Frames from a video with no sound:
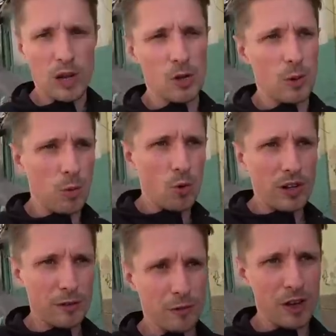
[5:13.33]
Well, we're
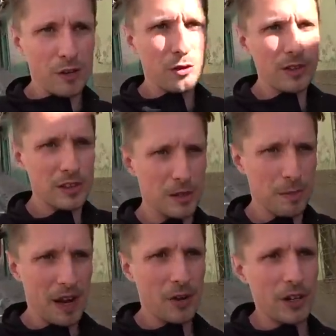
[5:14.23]
walking further into the
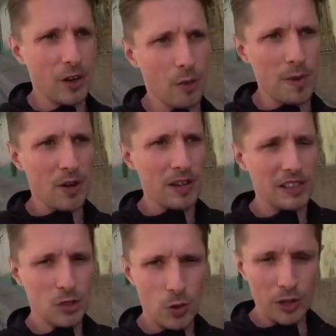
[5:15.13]
barrio. I'll be honest,
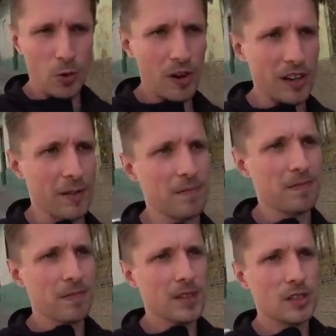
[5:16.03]
it's quite quiet.
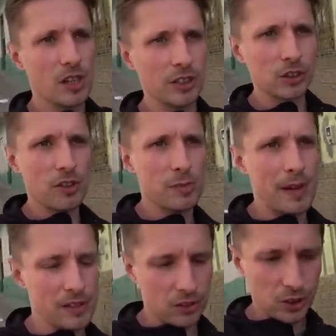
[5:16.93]
Sergio just
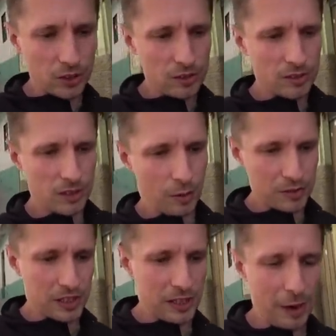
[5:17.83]
mentions,
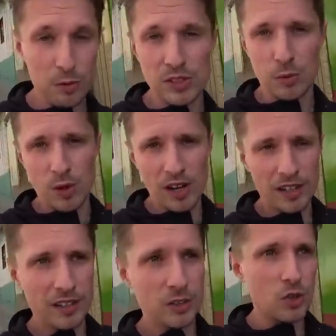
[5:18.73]
obviously, everyone's at
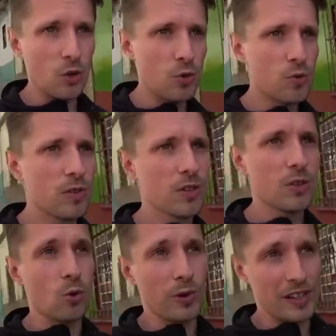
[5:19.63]
work, school,
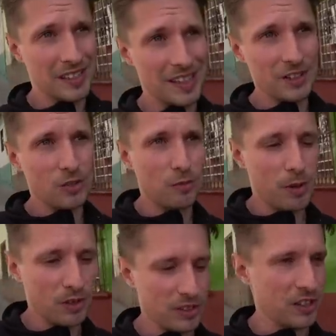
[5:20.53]
or in the center of
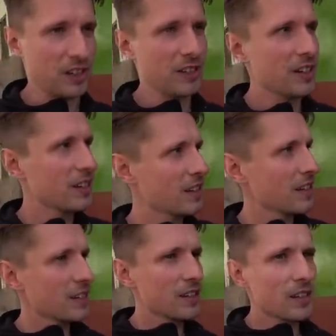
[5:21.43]
Bogota.
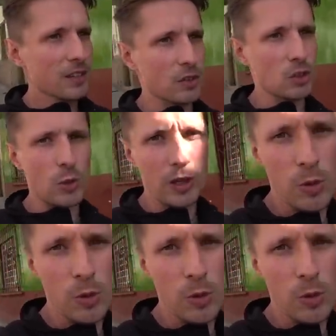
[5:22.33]
So it's quite